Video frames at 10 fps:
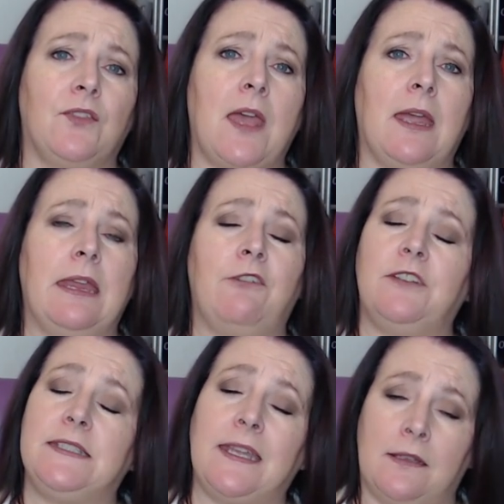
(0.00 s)
that if
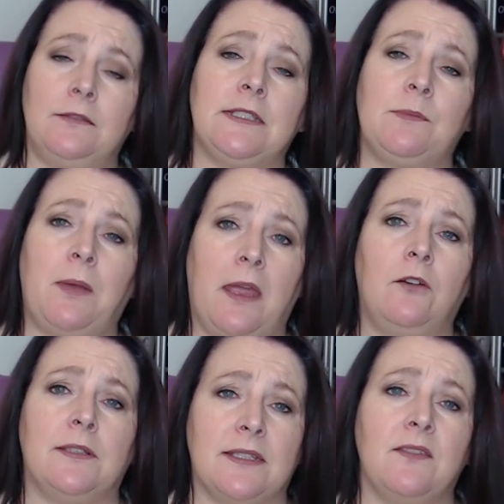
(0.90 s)
he'd killed his
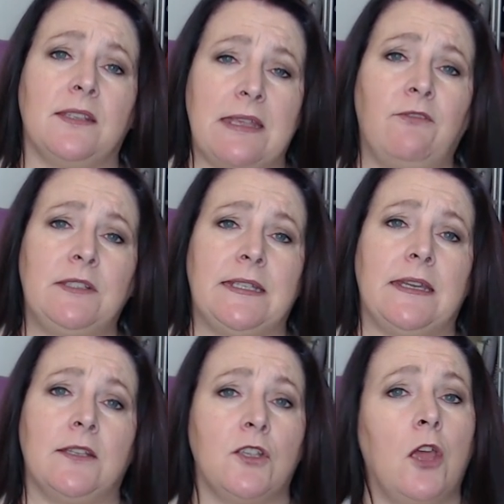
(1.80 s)
parents in the
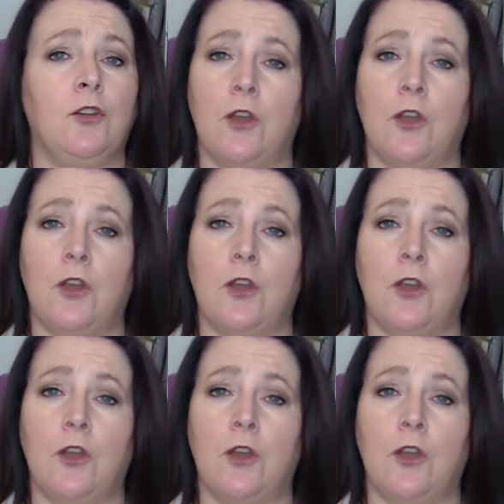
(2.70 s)
70s,